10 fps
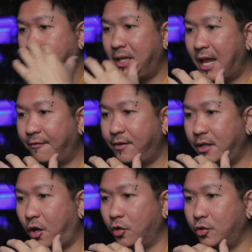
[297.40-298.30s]
The min
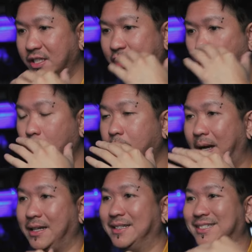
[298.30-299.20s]
level, although it's cold,
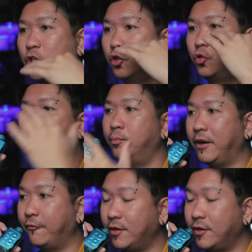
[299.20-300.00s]
but it's not too brain